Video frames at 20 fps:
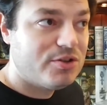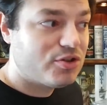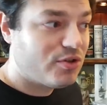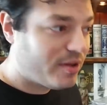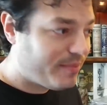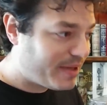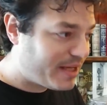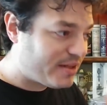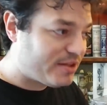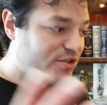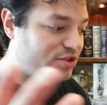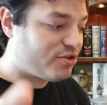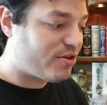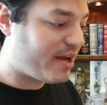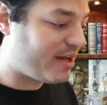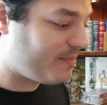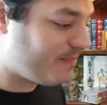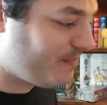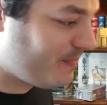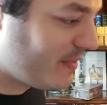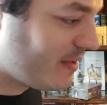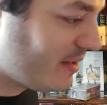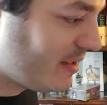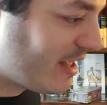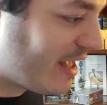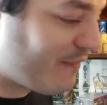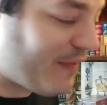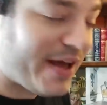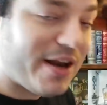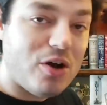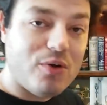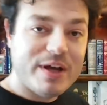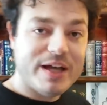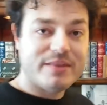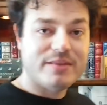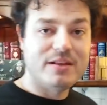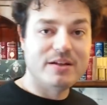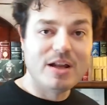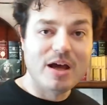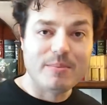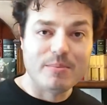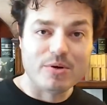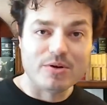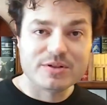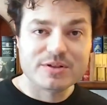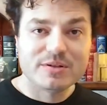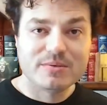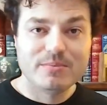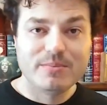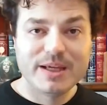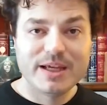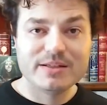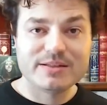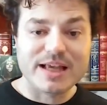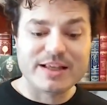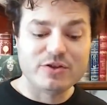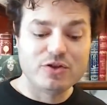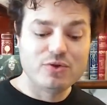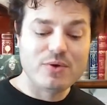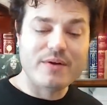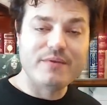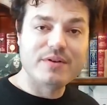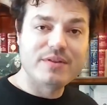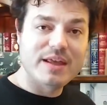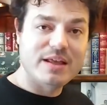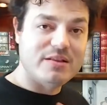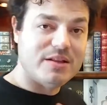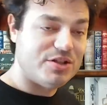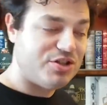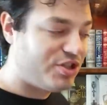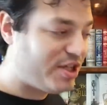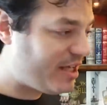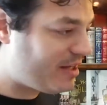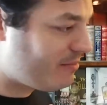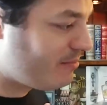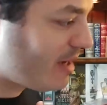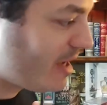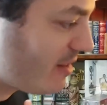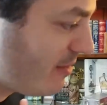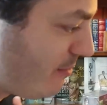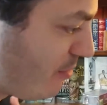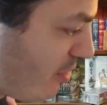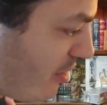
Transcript: So let me get this straight. If I don't hit the numbers because I do everything legit and by the